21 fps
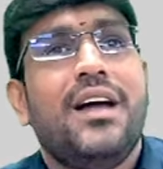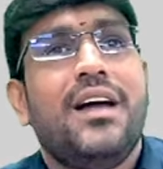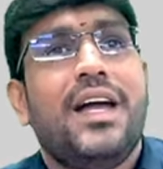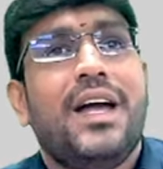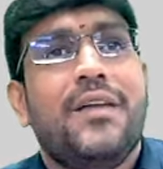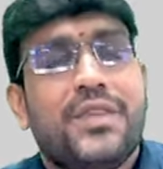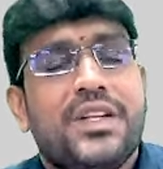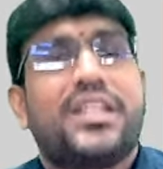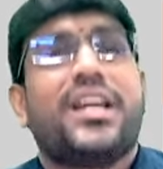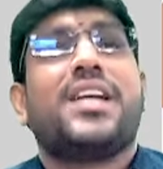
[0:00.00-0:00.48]

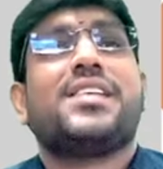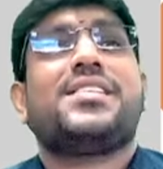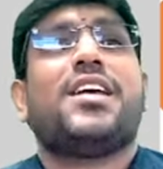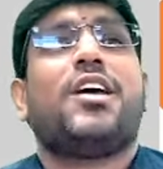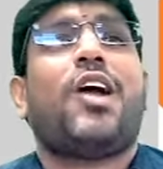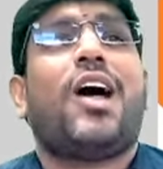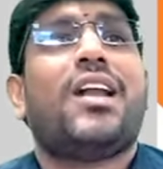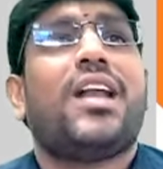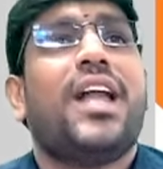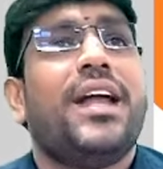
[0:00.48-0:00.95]
Everything is there
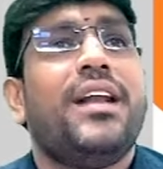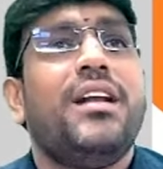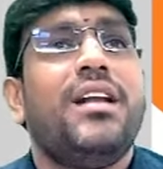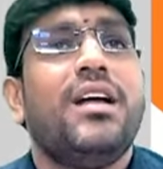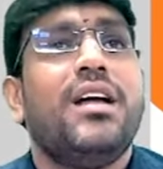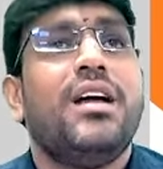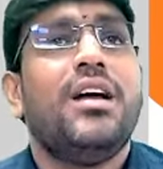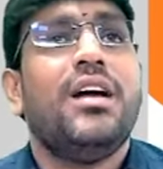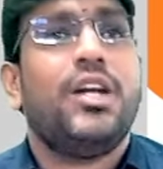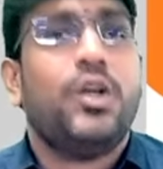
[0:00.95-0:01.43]
online.
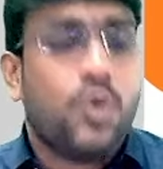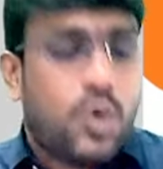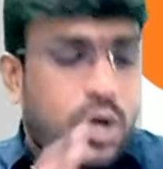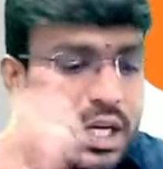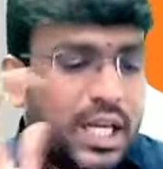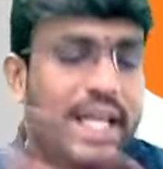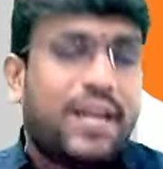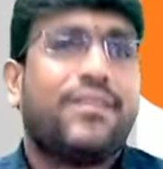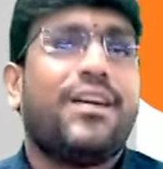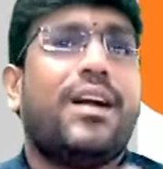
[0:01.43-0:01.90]
You
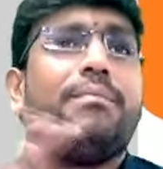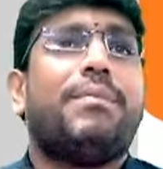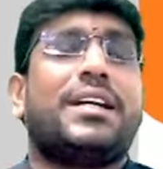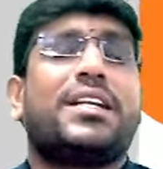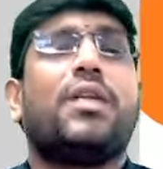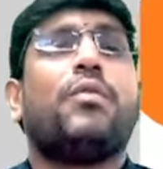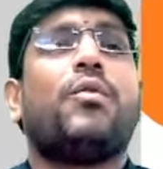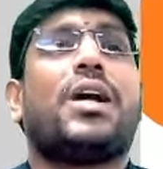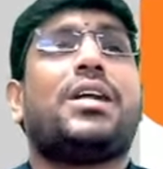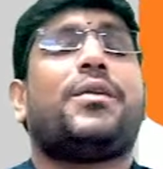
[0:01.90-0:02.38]
click one
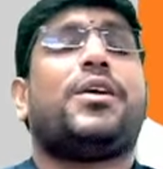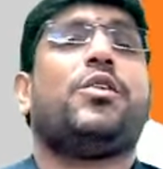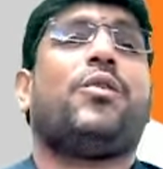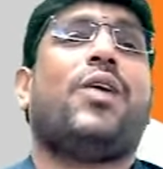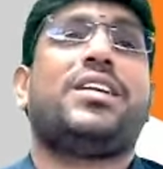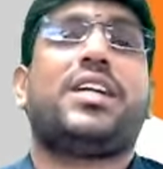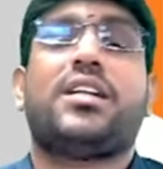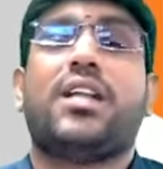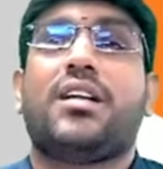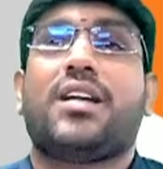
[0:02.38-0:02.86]
button, whatever you
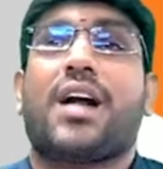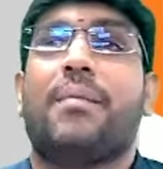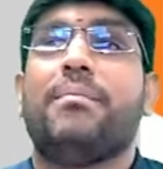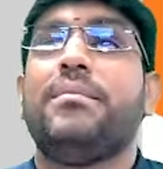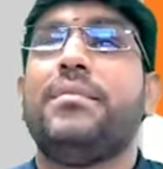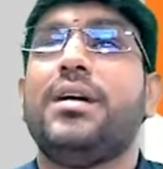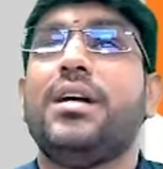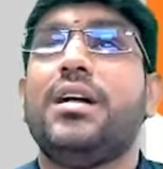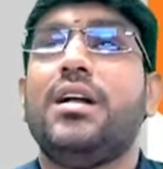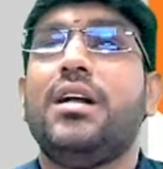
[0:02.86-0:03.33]
want, it will
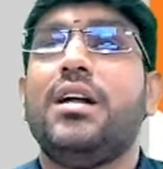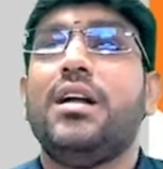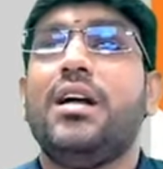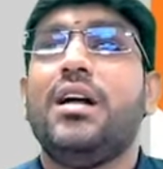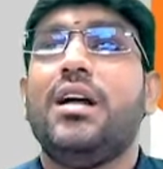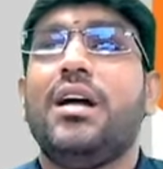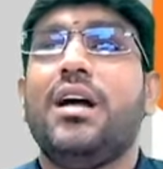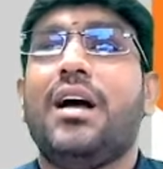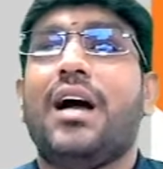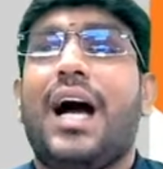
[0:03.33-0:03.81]
come.
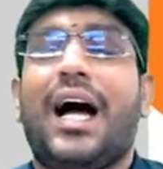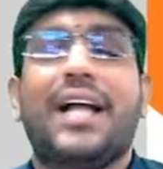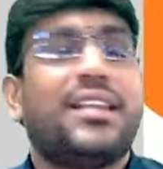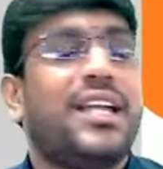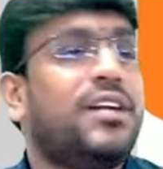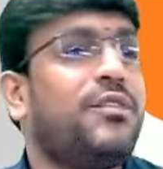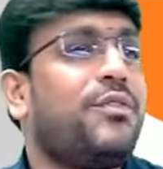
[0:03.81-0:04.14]
And that